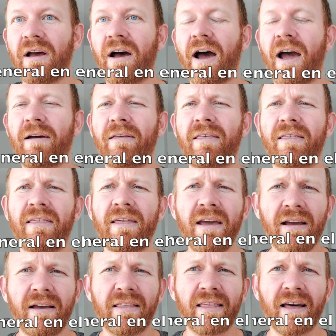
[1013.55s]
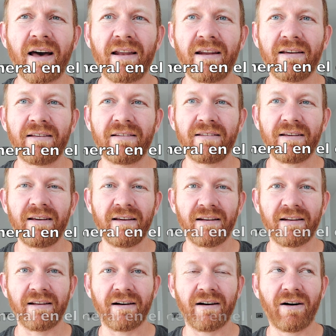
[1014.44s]
I think that is
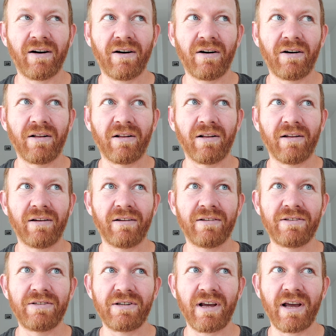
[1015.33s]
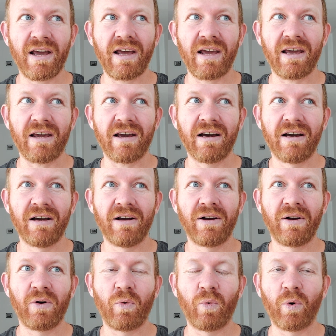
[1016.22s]
in all J
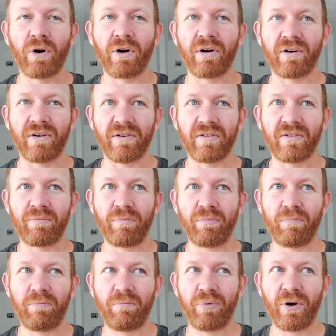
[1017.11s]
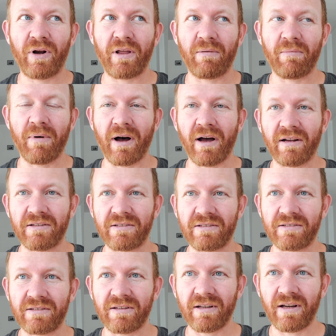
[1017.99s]
words, pretty
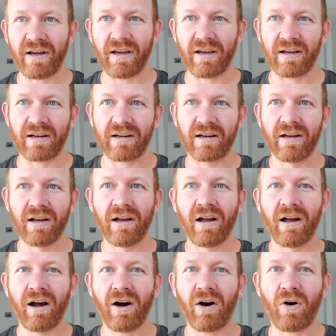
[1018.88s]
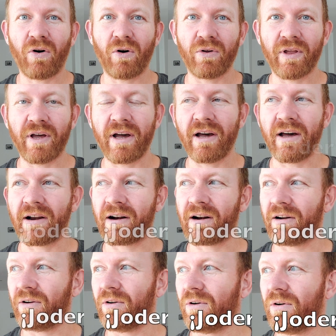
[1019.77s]
much, like
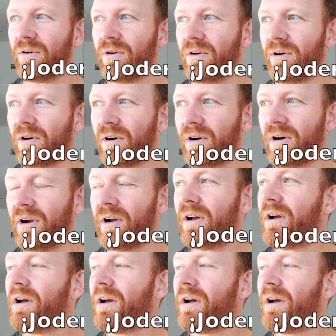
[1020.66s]
joder or